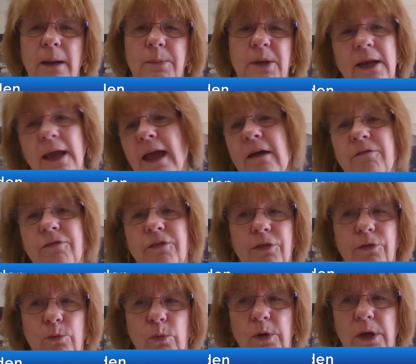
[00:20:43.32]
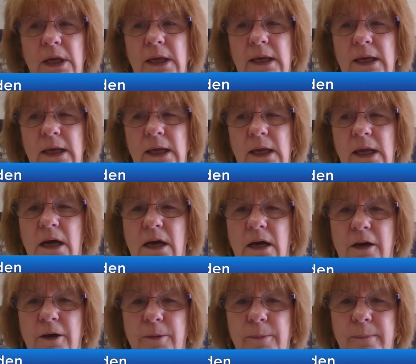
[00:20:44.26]
i'm going to have three
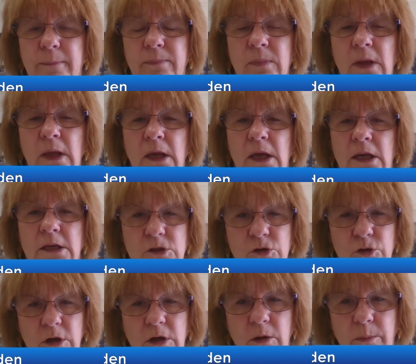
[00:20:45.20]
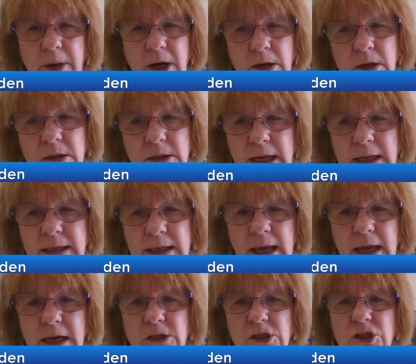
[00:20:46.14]
um, historical marker
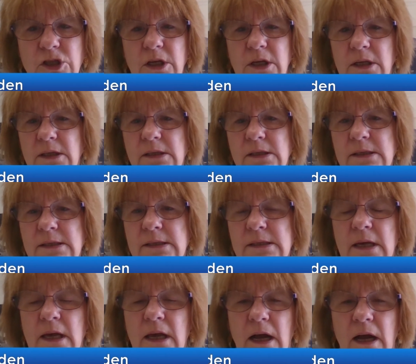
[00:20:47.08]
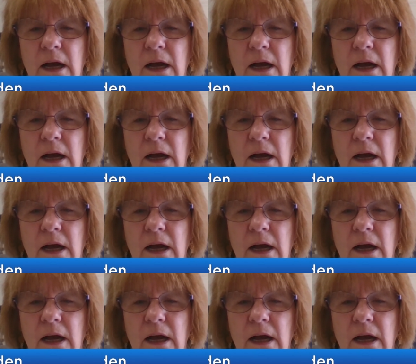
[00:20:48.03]
dedications